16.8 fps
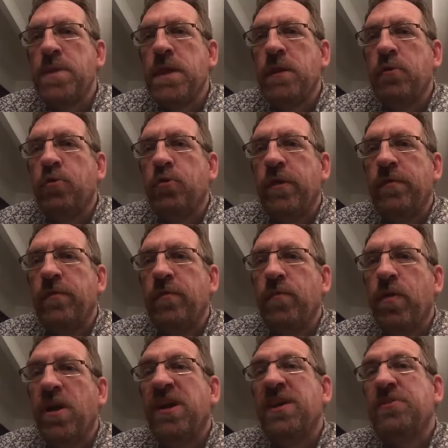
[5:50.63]
Or even
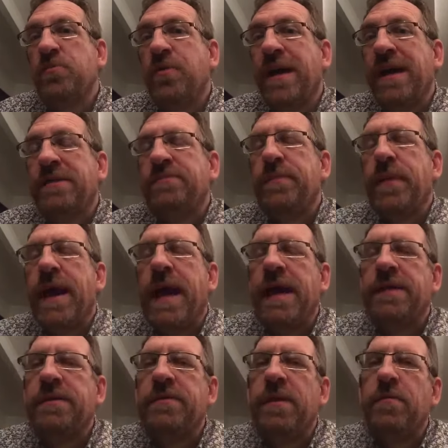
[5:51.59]
worse, or as
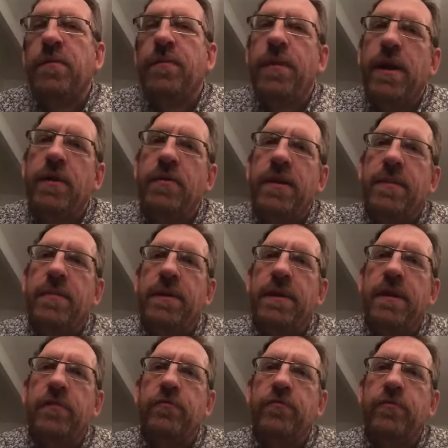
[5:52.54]
bad, they will pay all that
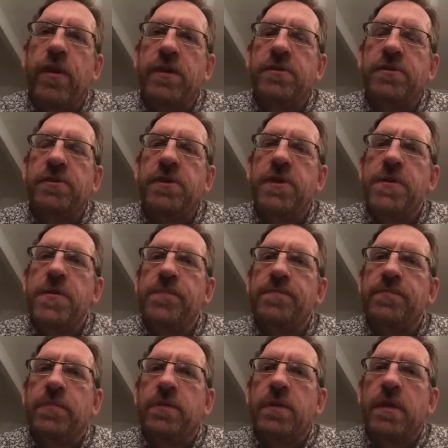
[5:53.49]
money up front.
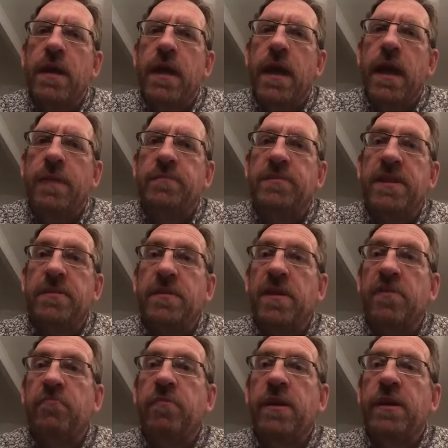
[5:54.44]
Seems
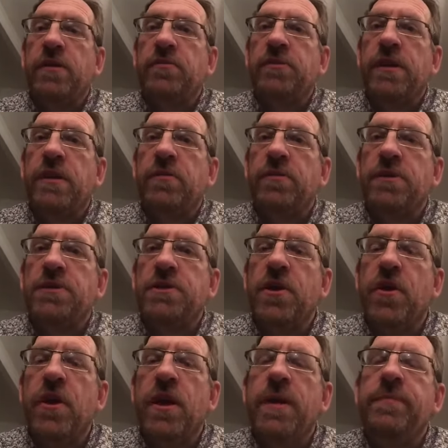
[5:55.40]
like a really good deal at the
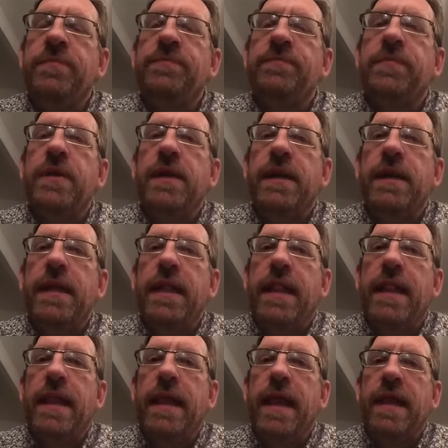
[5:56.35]
time,
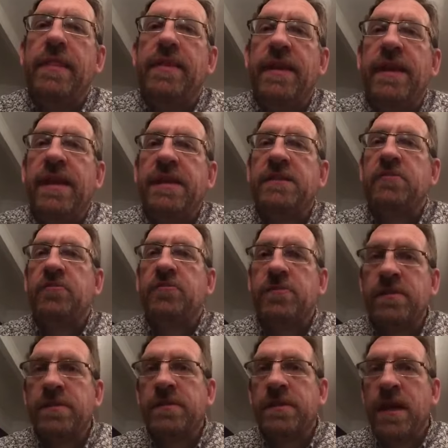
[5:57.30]
and then extra
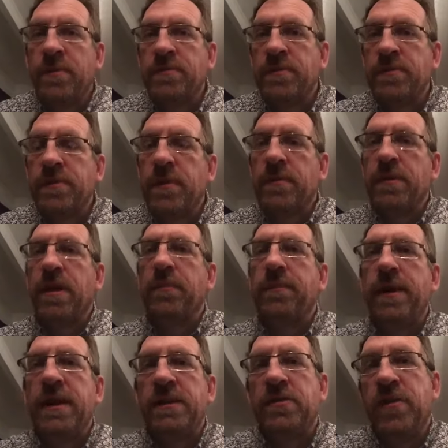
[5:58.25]
come to someone like
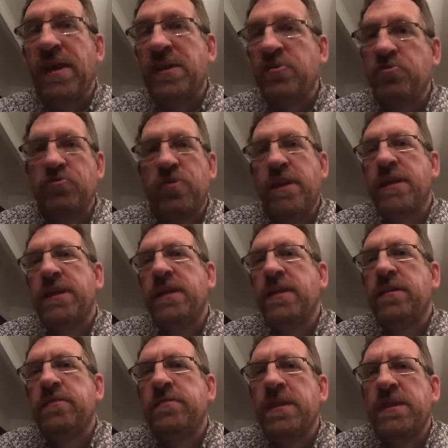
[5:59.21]
me and do extra training
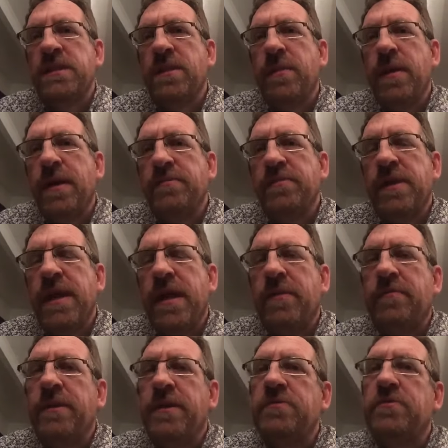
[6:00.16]
at £60 an
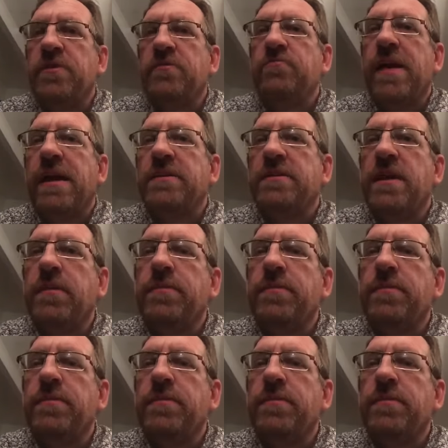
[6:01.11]
hour, and that soon racks up